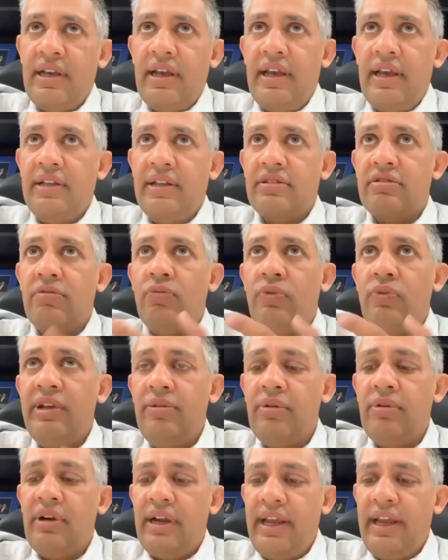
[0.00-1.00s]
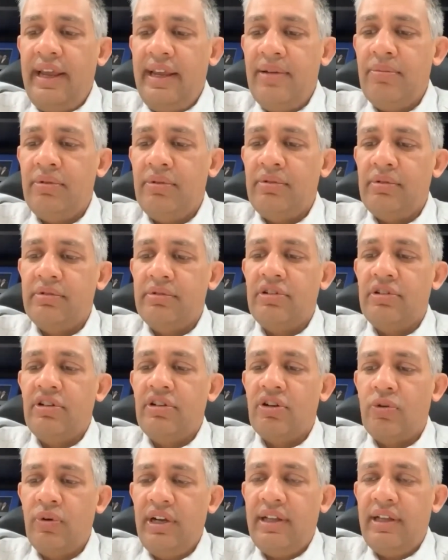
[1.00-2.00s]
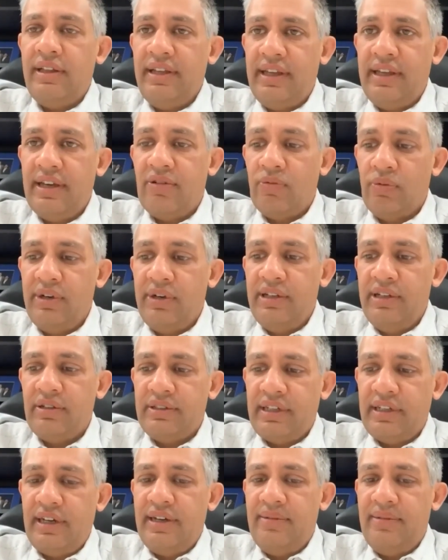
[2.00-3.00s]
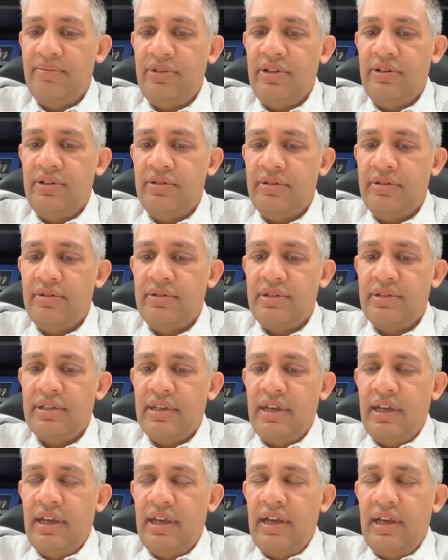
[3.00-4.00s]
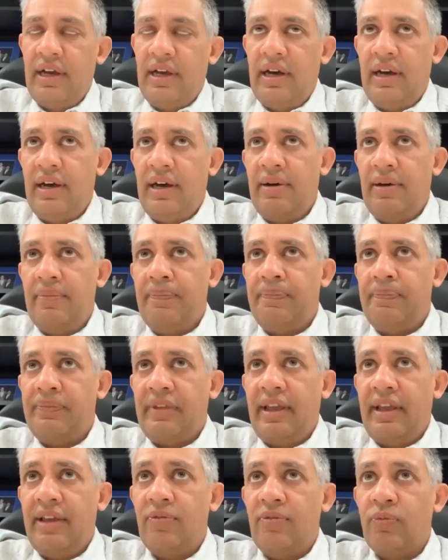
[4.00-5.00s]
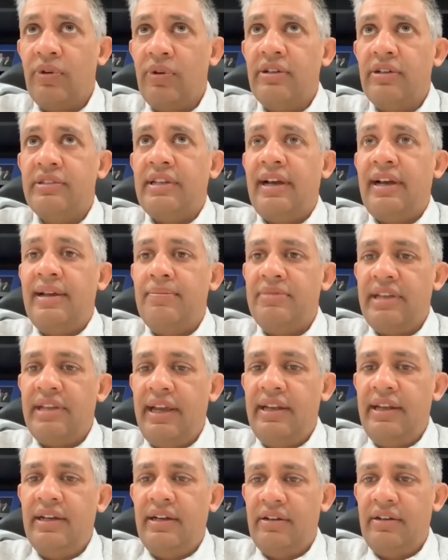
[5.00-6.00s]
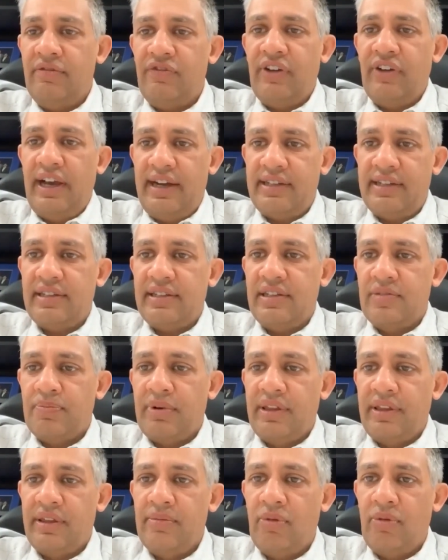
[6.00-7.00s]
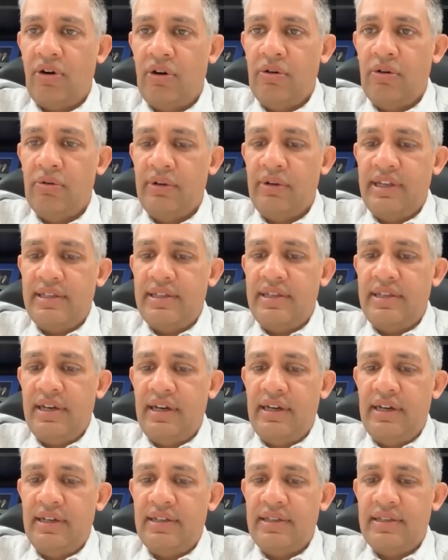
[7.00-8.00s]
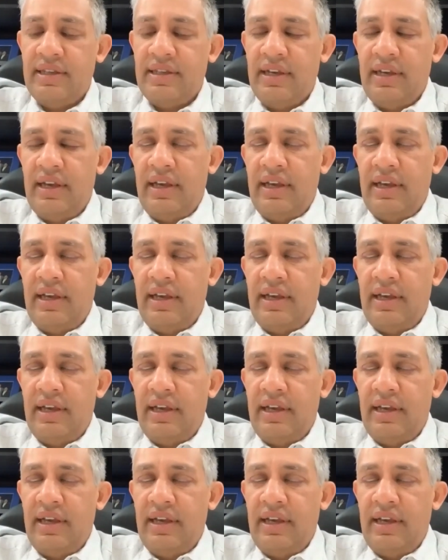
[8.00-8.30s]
And so we were able to quickly get real-time news and real-time data and facts, as Pratham always does.